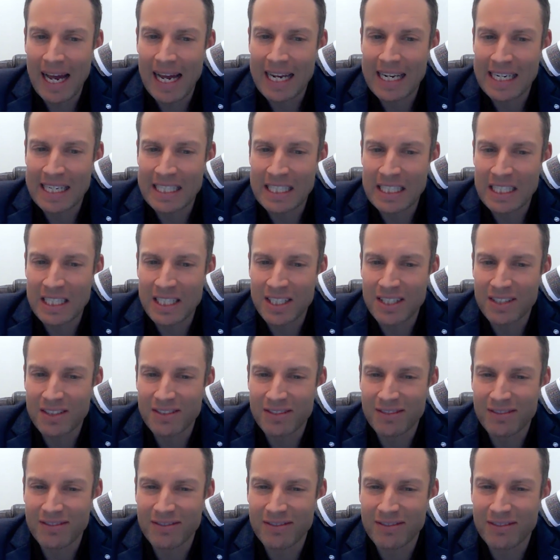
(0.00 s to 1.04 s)
and
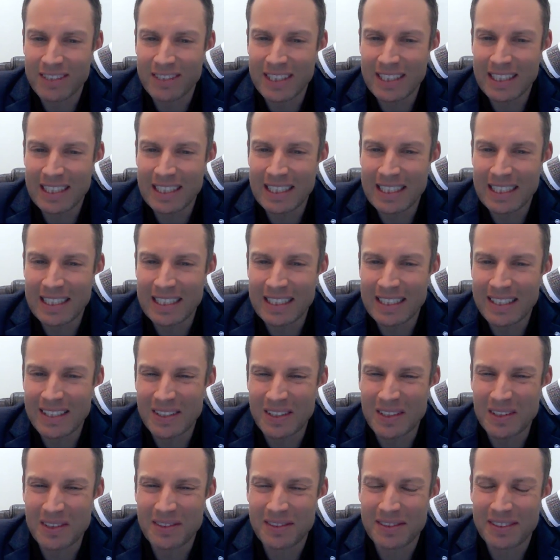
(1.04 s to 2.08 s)
really
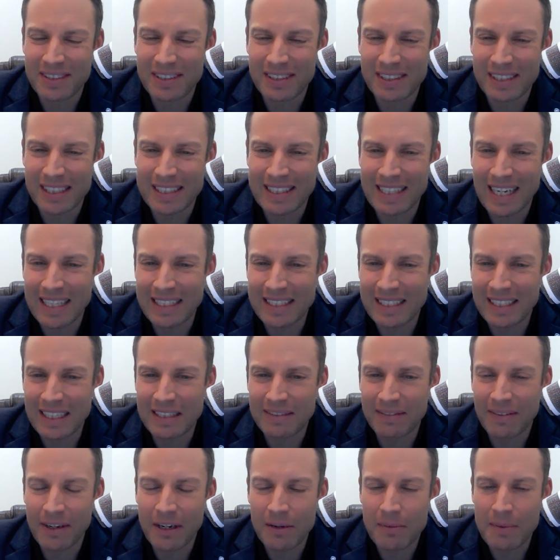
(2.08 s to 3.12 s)

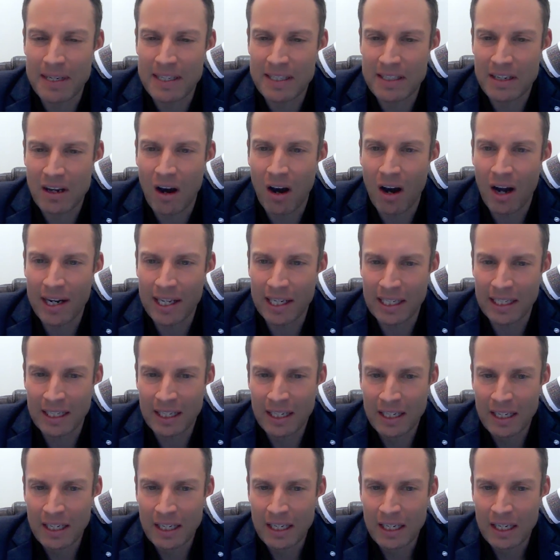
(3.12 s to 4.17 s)
it's very misguiding
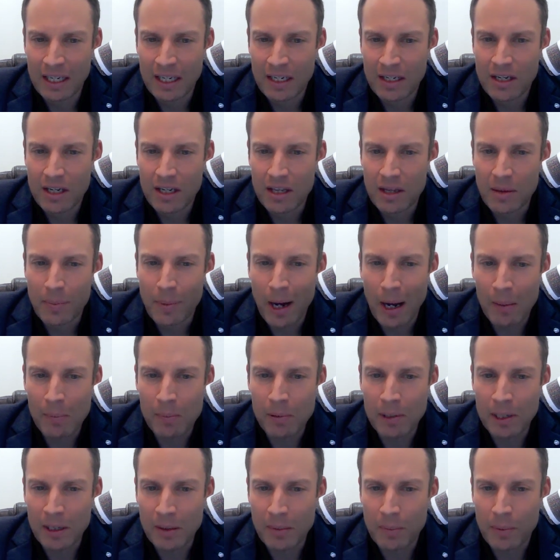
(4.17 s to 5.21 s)
to the
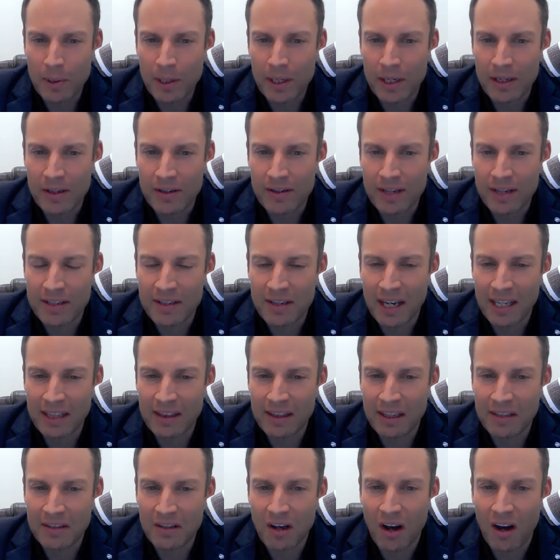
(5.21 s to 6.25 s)
public, because they
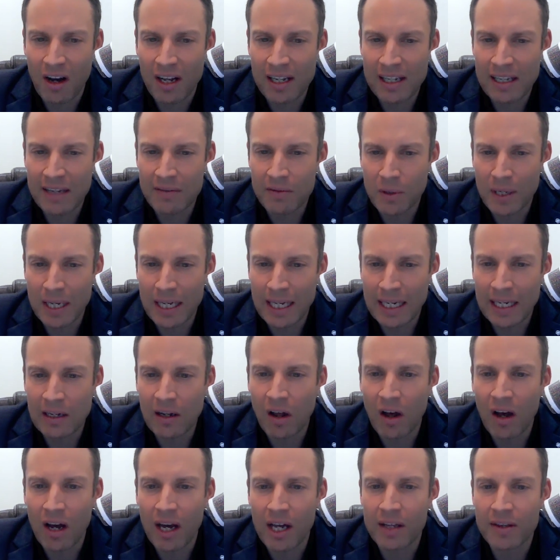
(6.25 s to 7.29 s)
take these high-level
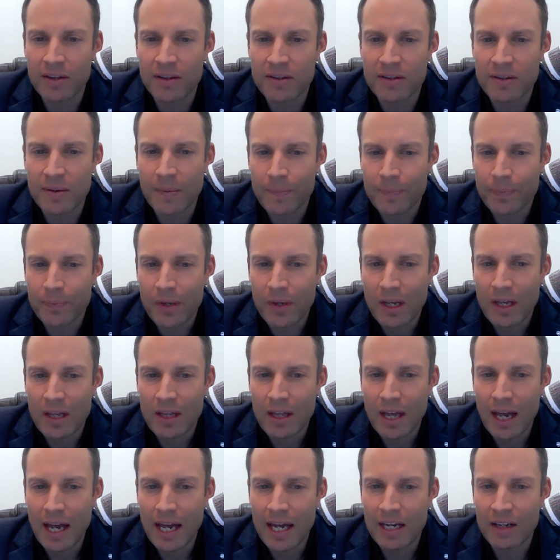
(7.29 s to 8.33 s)
headlines
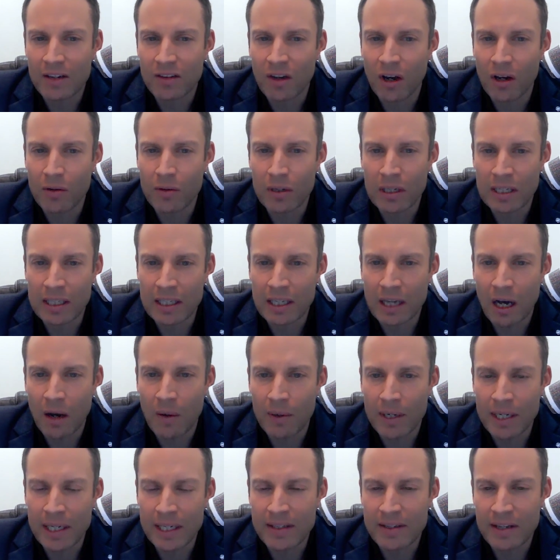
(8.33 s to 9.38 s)
and don't really
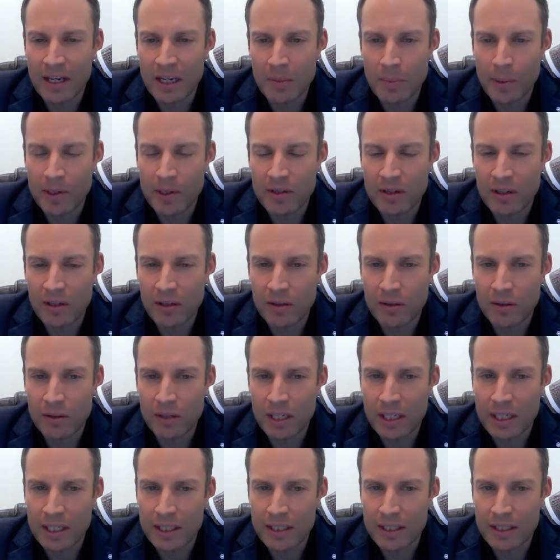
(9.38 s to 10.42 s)
go any deeper to
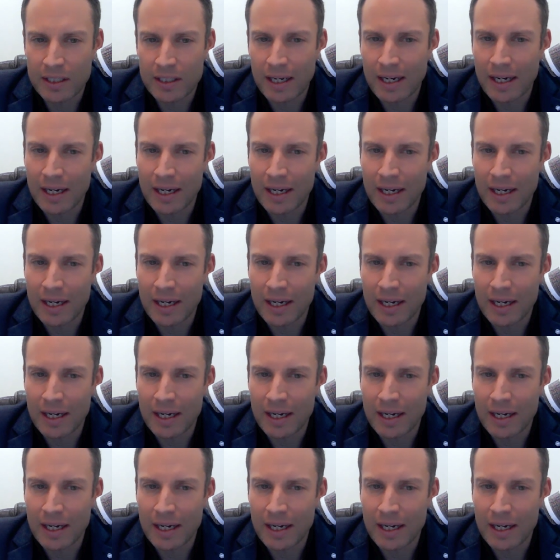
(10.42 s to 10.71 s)
look at,